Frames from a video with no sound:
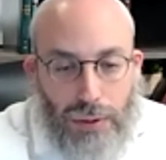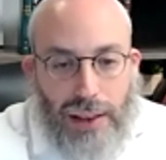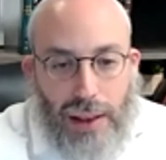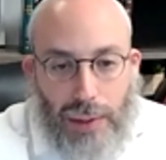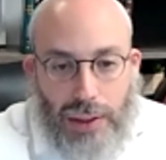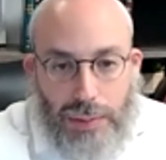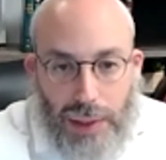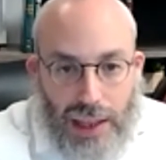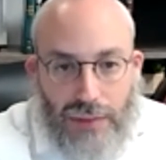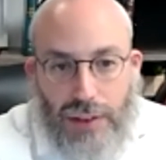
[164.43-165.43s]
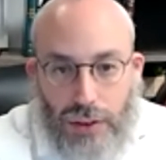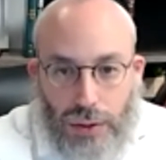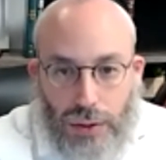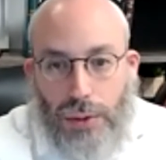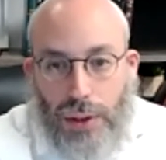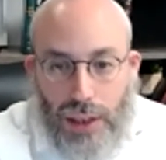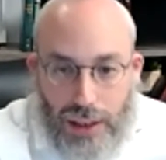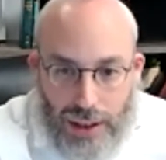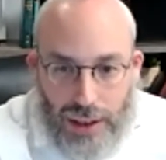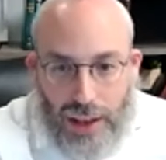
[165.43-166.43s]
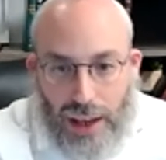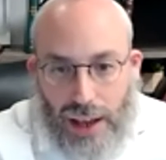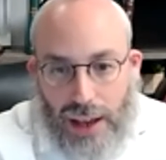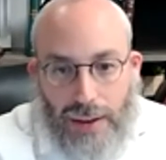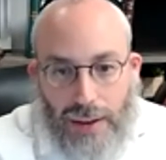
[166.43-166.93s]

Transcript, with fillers: rather they must be left to decay.